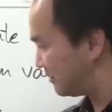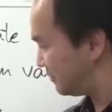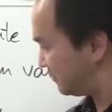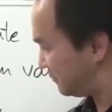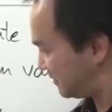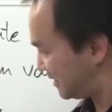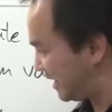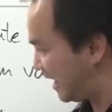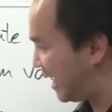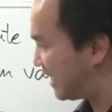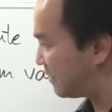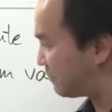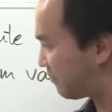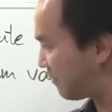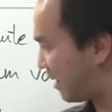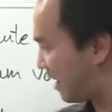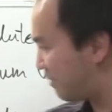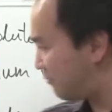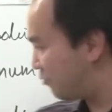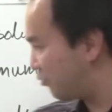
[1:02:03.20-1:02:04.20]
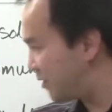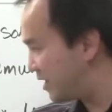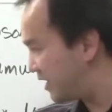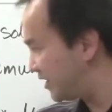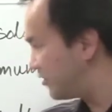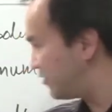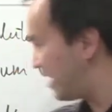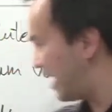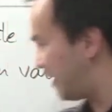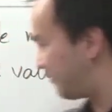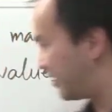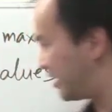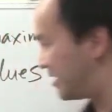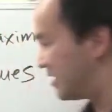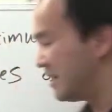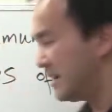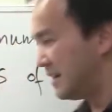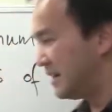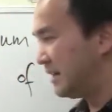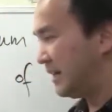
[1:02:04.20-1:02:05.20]
kind of problem where you have
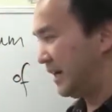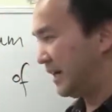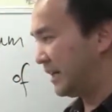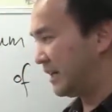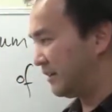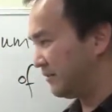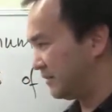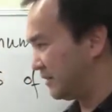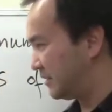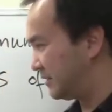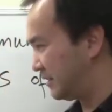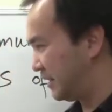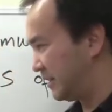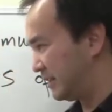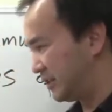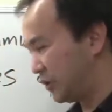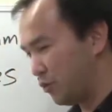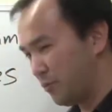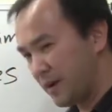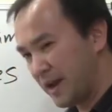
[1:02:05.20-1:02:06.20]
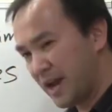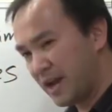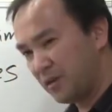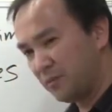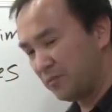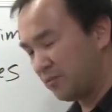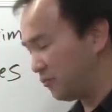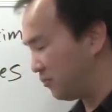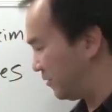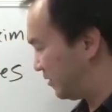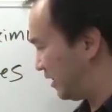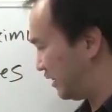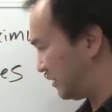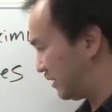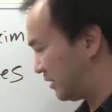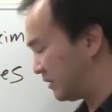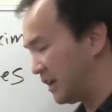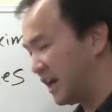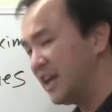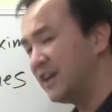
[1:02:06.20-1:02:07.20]
a domain,
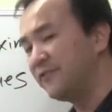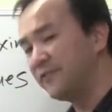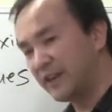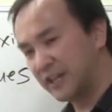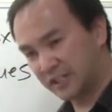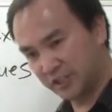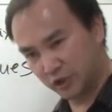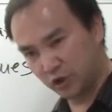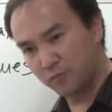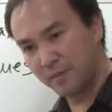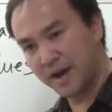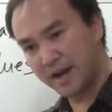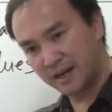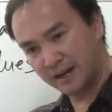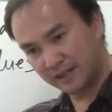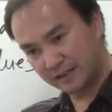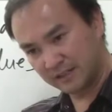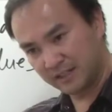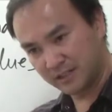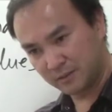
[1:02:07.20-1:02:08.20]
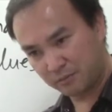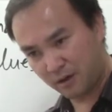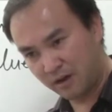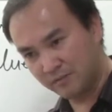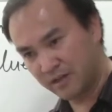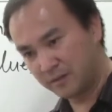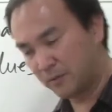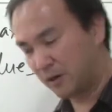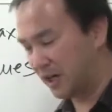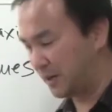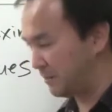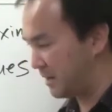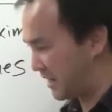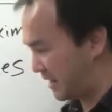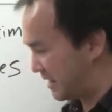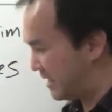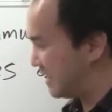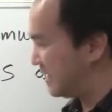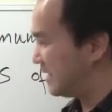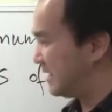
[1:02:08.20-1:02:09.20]
an infinite domain like this problem in part
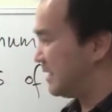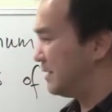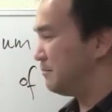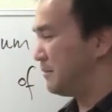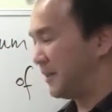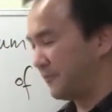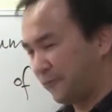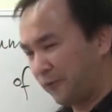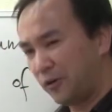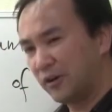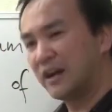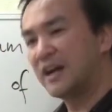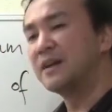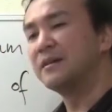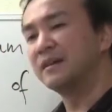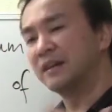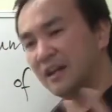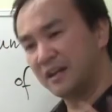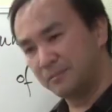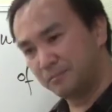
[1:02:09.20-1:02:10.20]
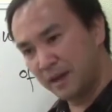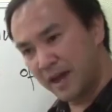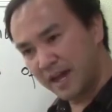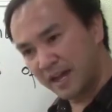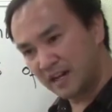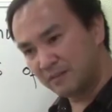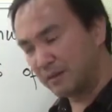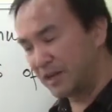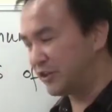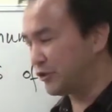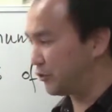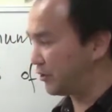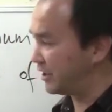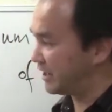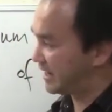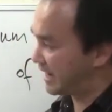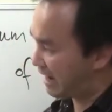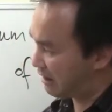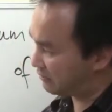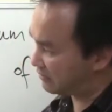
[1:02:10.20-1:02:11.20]
B. But for a bigger
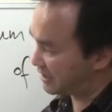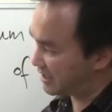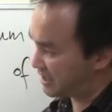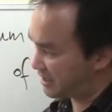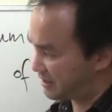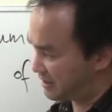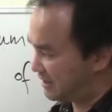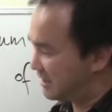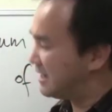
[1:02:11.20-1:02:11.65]
majority out there,